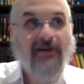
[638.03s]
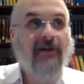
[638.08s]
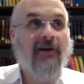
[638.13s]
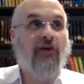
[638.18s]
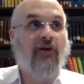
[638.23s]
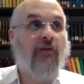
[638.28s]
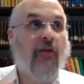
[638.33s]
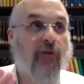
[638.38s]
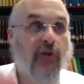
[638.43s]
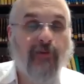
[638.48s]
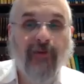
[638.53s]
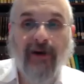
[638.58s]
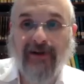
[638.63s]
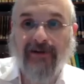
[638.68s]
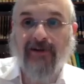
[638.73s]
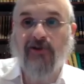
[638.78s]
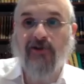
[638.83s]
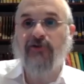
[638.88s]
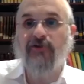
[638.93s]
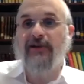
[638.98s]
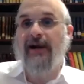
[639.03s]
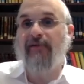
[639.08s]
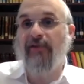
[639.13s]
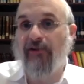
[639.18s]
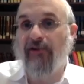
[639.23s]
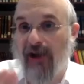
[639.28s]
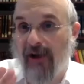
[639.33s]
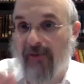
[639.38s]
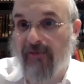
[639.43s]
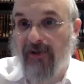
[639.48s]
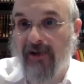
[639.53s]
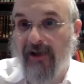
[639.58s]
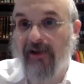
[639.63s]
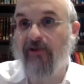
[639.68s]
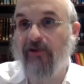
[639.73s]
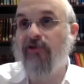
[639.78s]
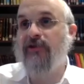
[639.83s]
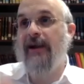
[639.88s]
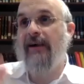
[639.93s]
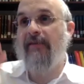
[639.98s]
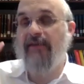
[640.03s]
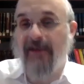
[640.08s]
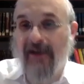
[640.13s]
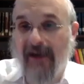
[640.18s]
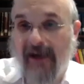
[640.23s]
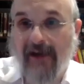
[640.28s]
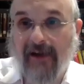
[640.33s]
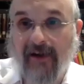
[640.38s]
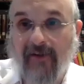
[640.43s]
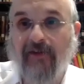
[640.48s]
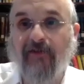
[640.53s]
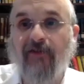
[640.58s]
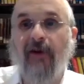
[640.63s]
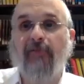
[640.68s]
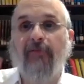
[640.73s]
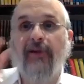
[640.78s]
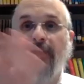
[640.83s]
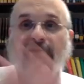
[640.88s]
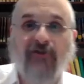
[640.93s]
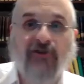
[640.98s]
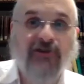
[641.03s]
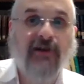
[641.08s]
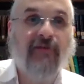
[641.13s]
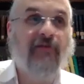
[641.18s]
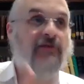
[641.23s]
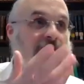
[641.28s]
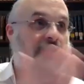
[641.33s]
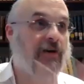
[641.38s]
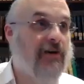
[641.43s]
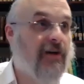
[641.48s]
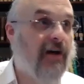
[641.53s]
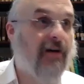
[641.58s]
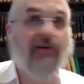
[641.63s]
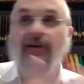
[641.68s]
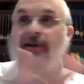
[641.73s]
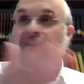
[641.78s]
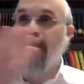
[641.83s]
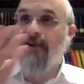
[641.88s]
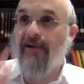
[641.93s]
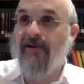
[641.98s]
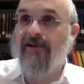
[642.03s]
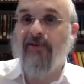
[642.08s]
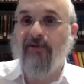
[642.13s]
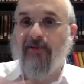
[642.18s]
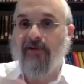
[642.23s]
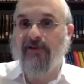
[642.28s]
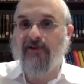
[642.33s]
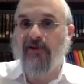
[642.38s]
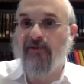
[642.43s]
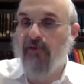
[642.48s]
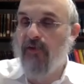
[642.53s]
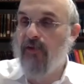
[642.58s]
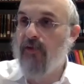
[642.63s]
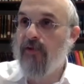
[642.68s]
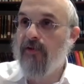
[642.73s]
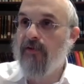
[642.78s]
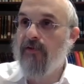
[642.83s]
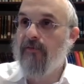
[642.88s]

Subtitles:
And on the three matzahs, you should have on the top right, you should have the egg. On the top left, you should have the zeraya, and so on and so forth.